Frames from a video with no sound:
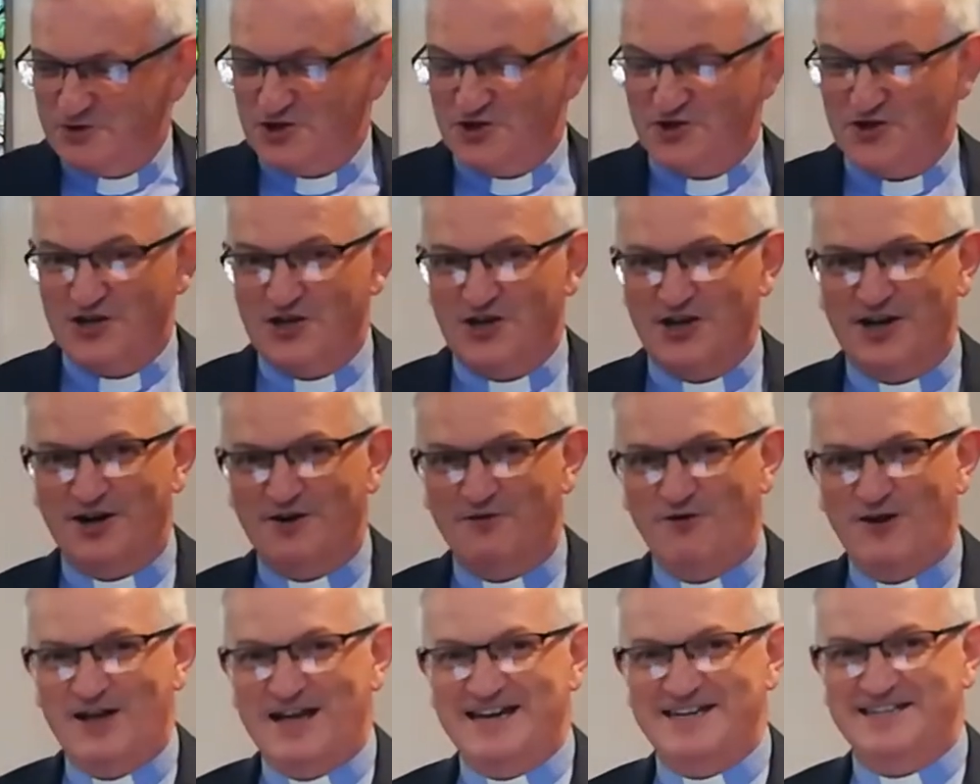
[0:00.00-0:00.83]
I'm sure you
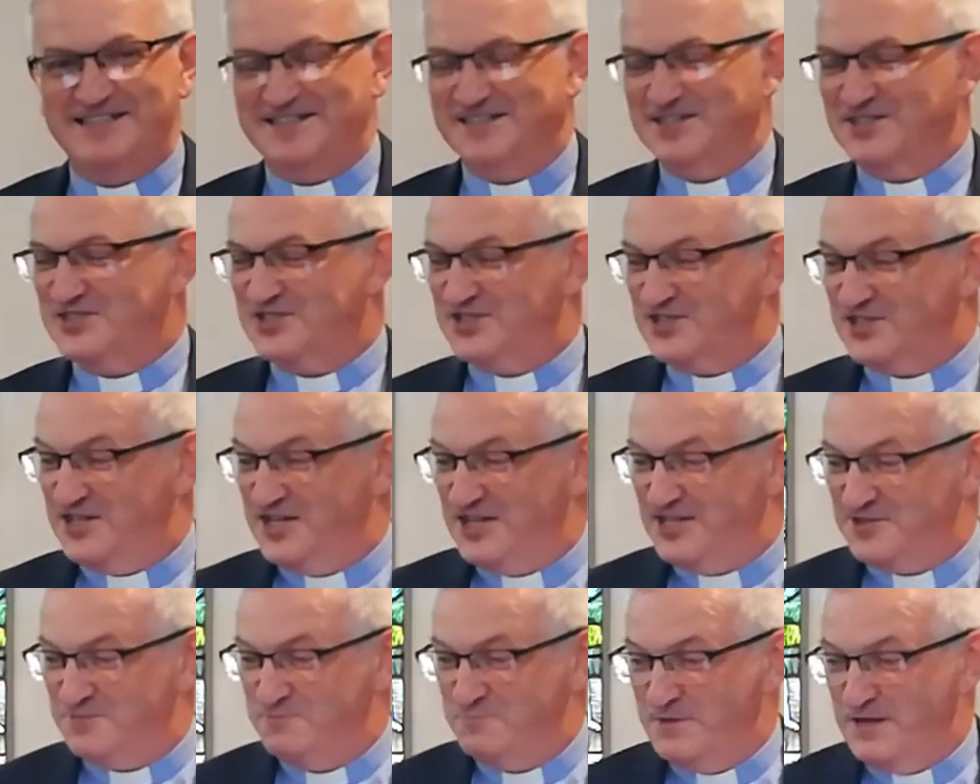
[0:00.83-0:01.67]
got it right.
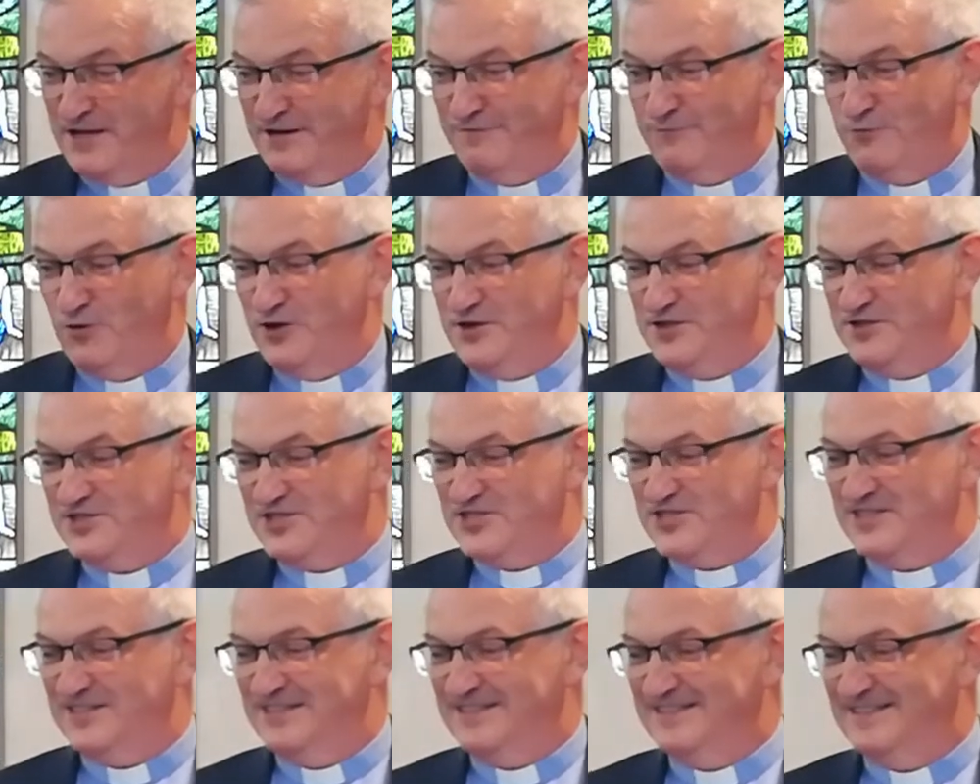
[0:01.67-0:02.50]
It's made of
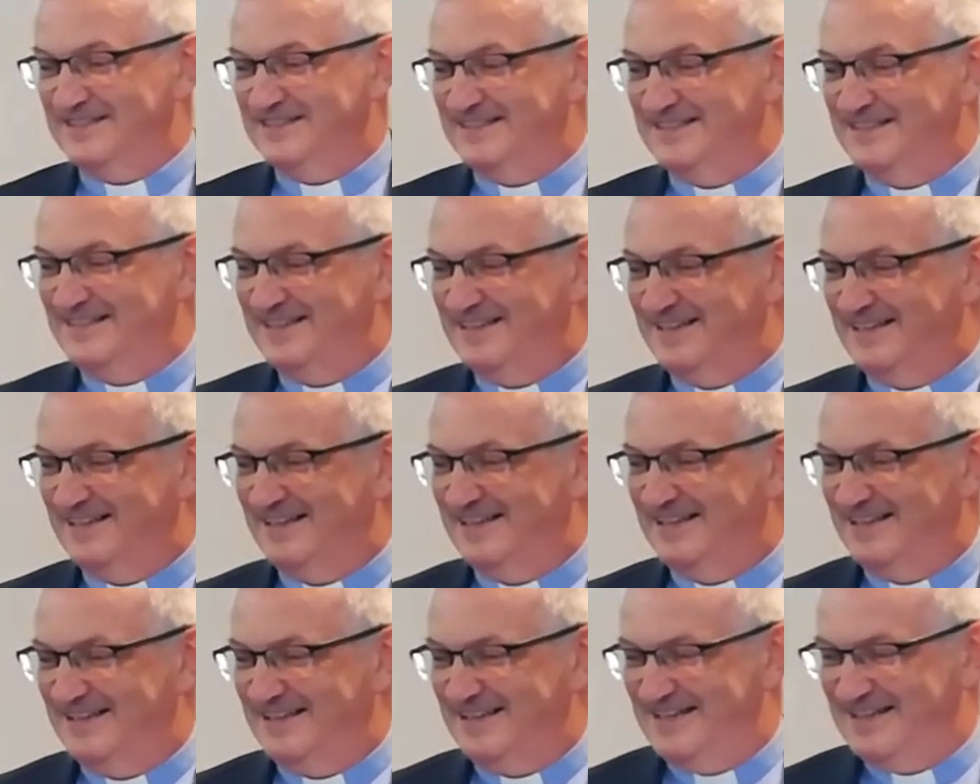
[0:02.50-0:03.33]
wood,
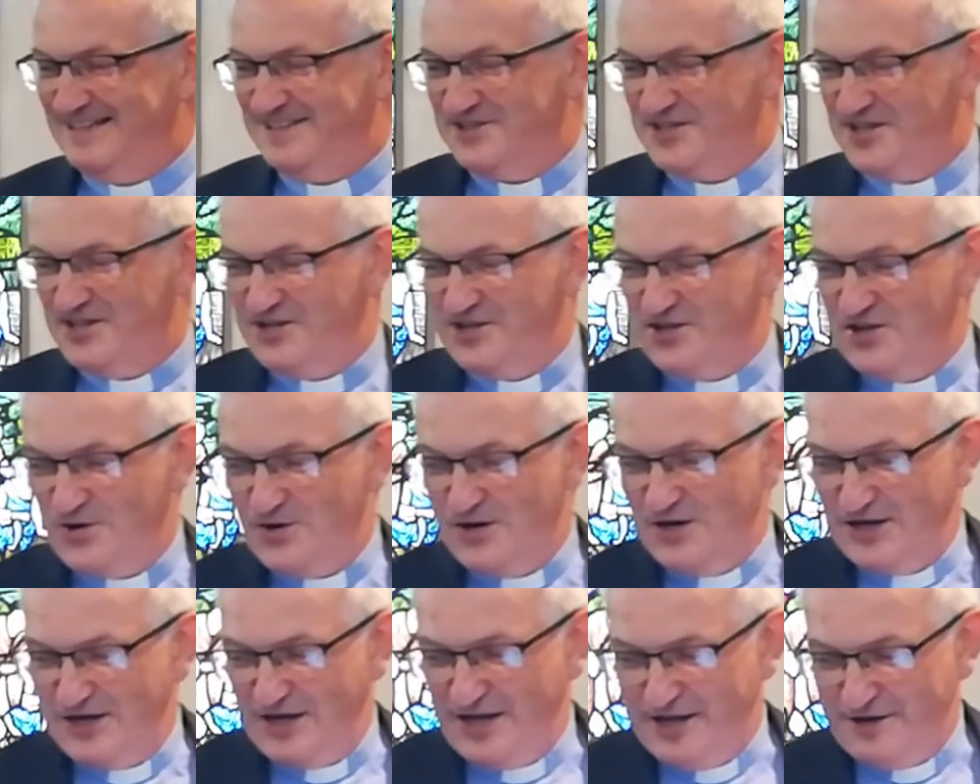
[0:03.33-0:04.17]
and there
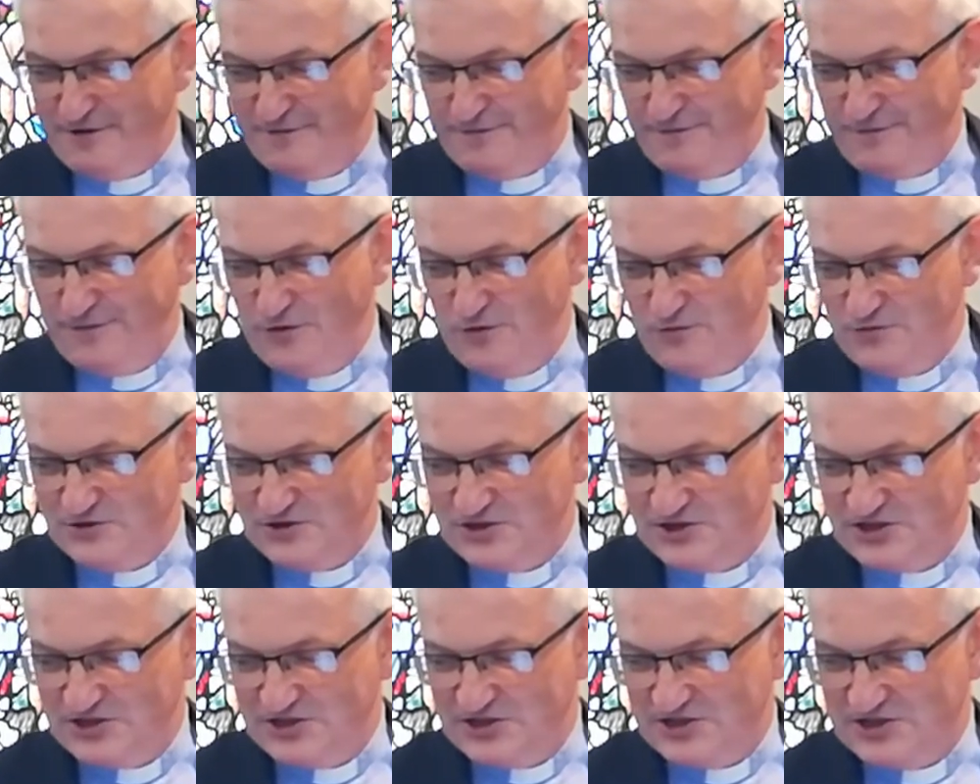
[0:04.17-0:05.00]
you are. It
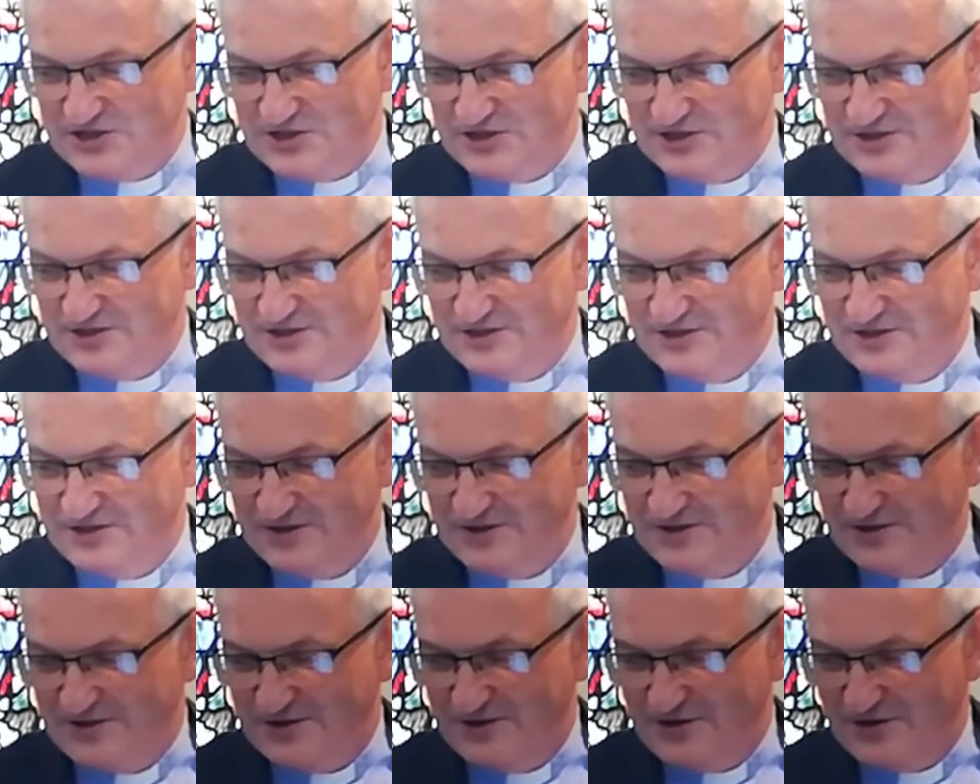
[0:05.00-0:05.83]
floats
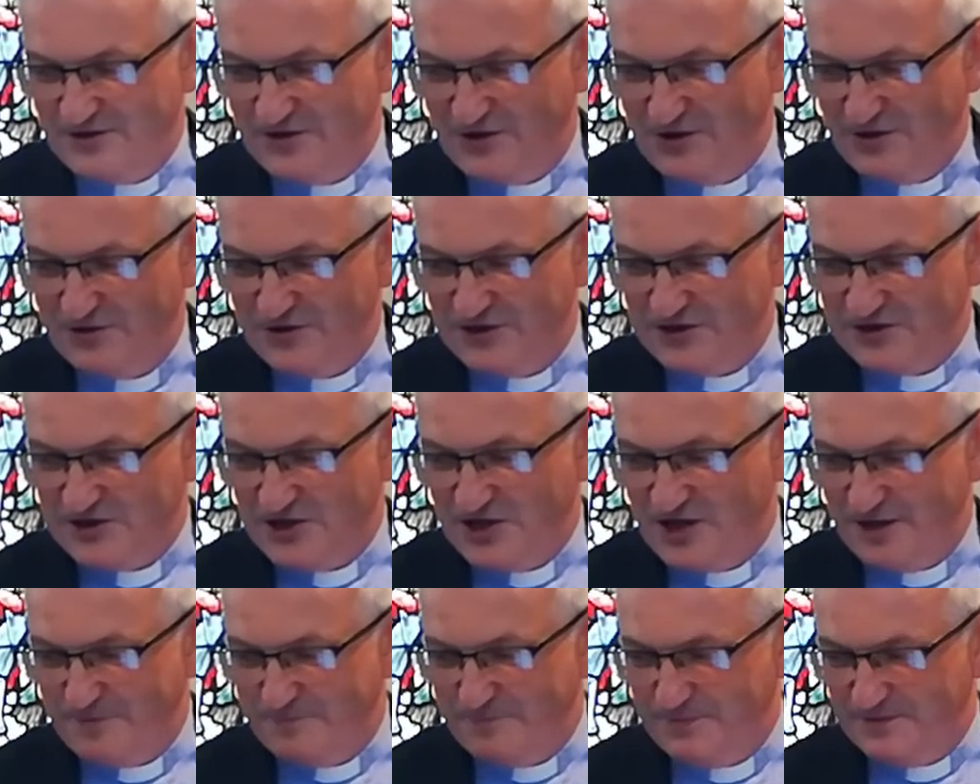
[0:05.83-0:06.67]
on
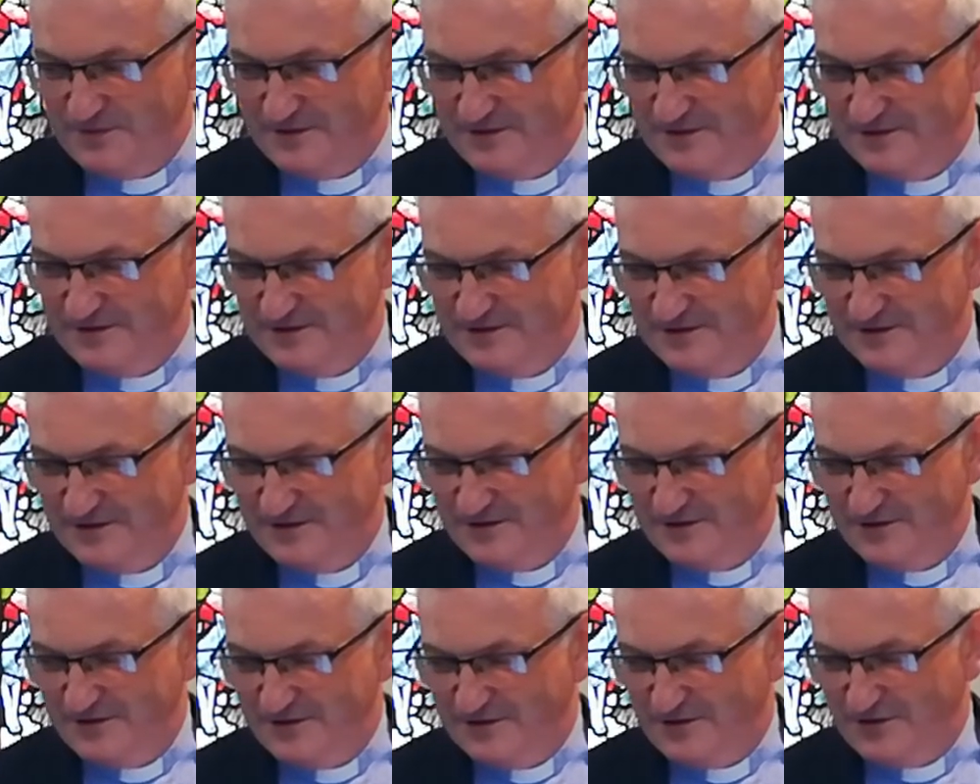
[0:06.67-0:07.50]
the top
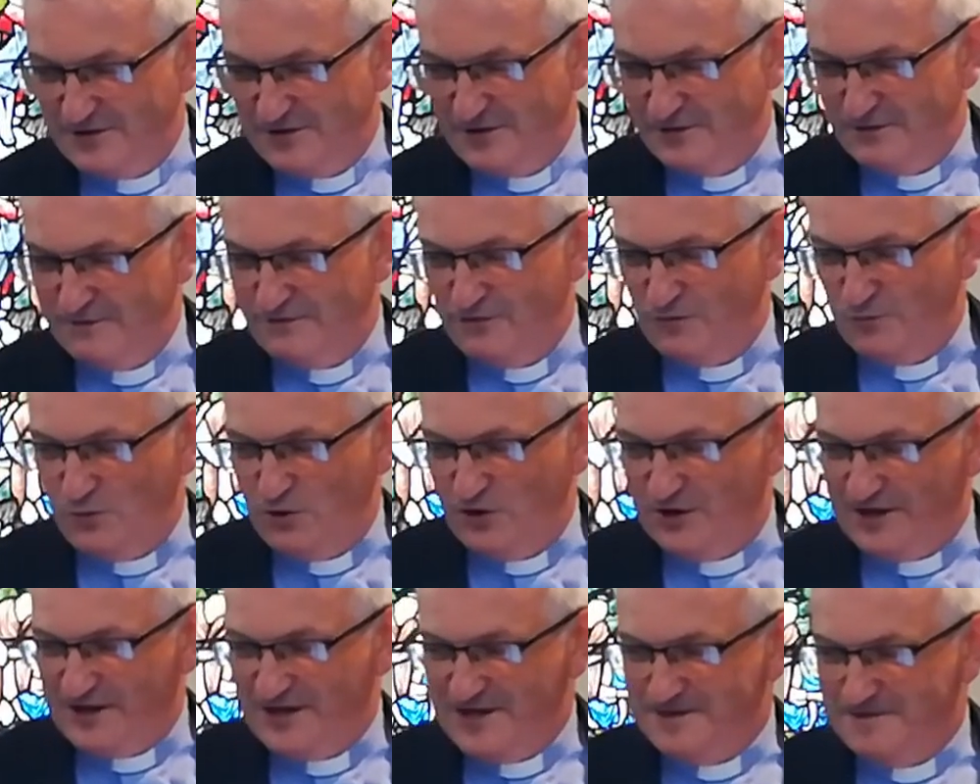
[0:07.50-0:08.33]
of
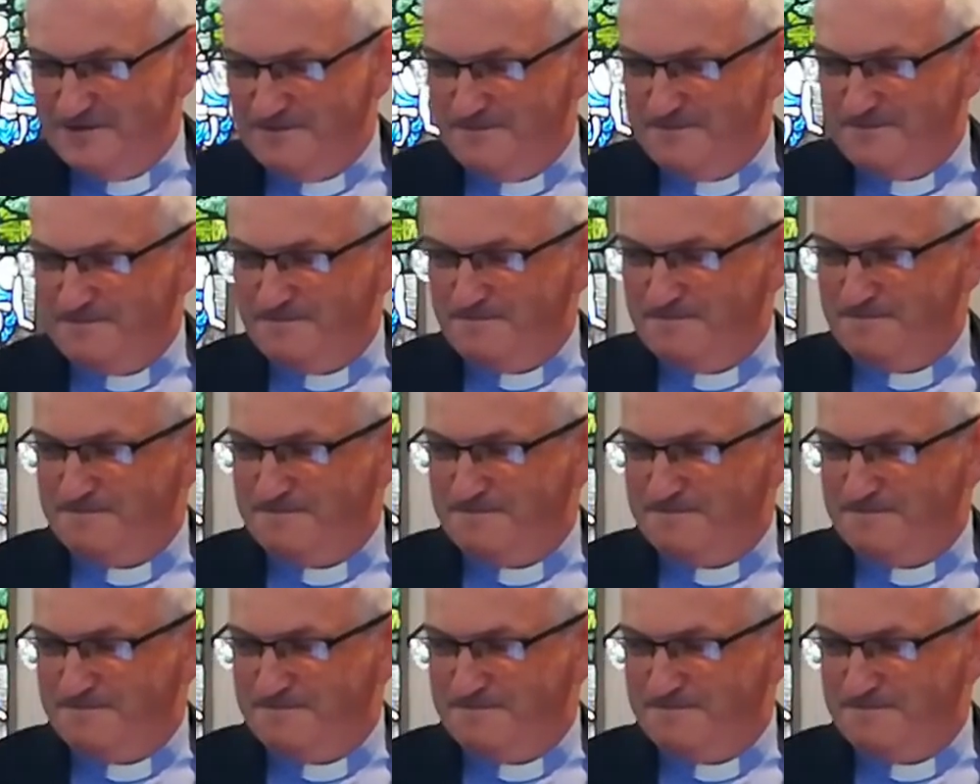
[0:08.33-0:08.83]
the water.